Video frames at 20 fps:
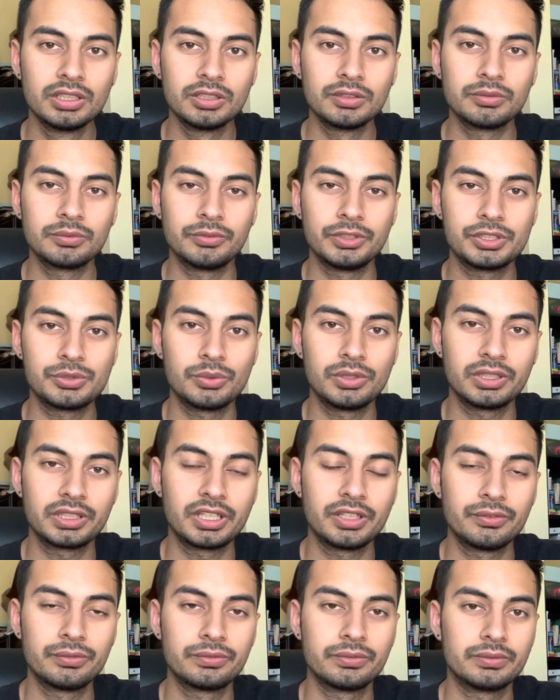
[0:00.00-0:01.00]
which will
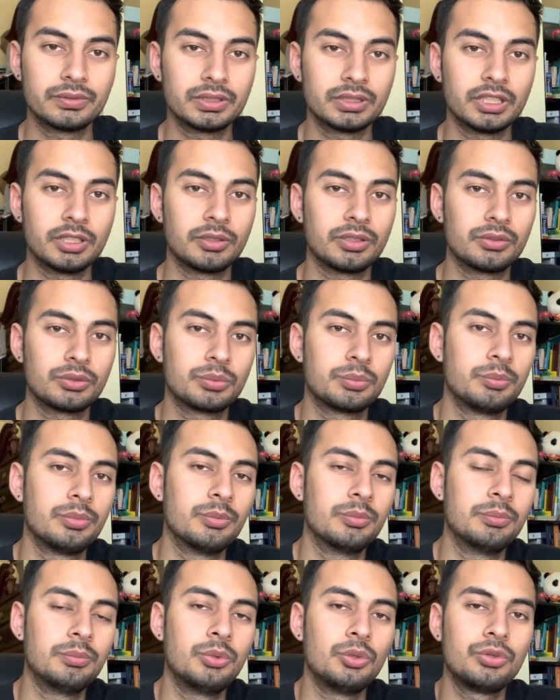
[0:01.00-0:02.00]
give a
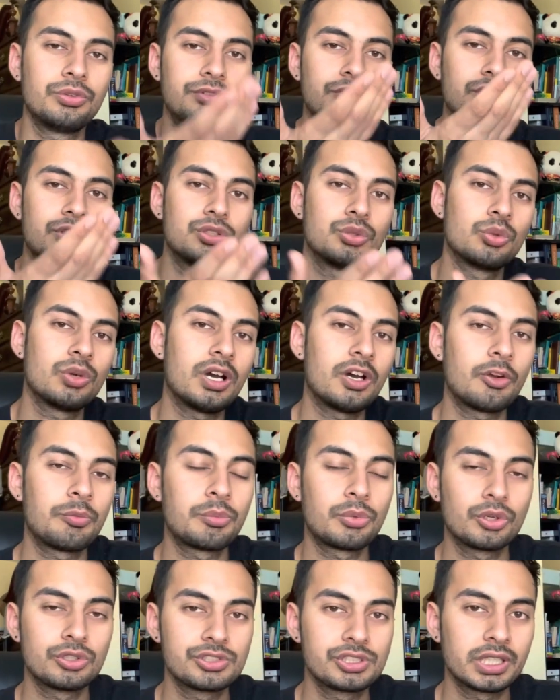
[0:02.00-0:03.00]
boost to our
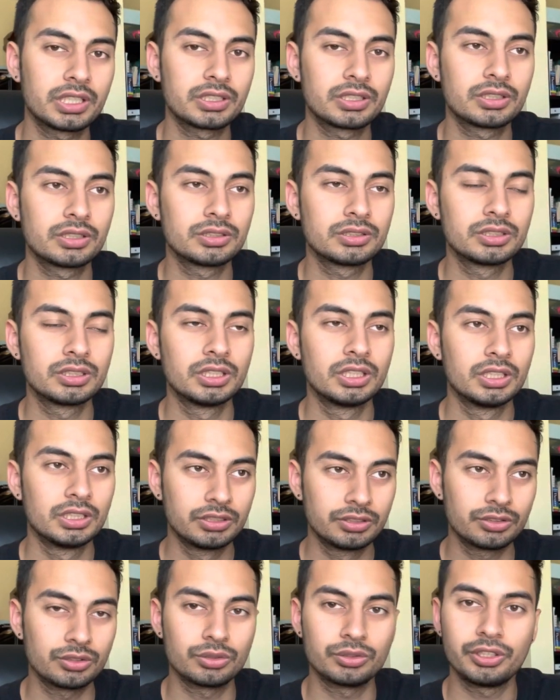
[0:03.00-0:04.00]
project.
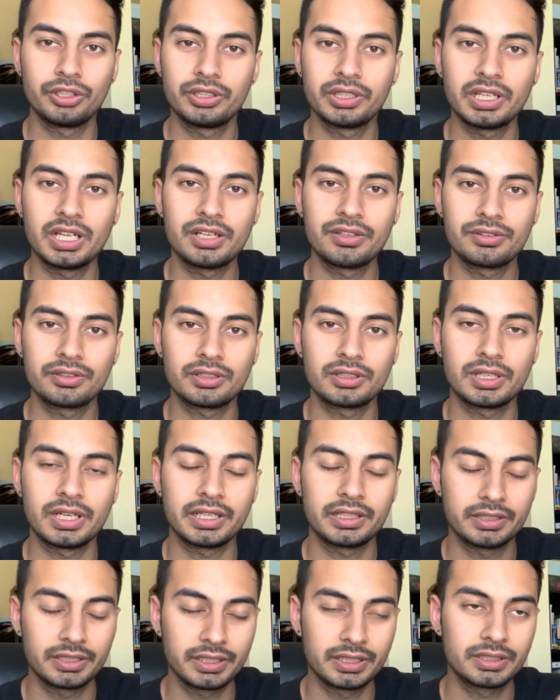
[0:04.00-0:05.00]
So you can answer
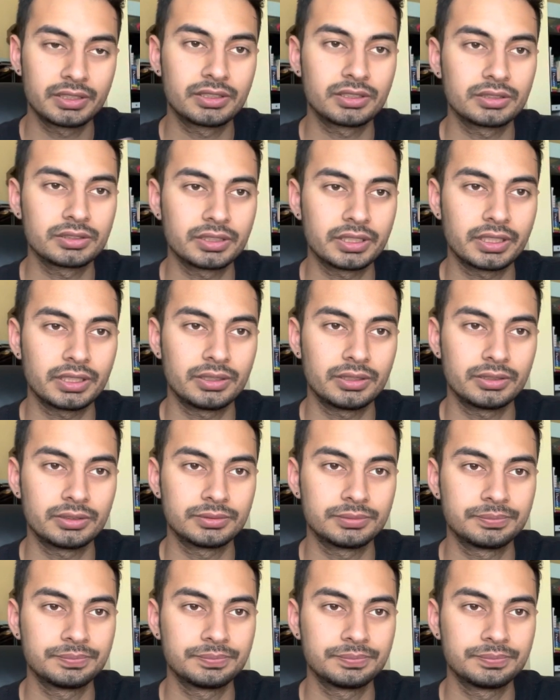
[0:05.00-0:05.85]
like that, and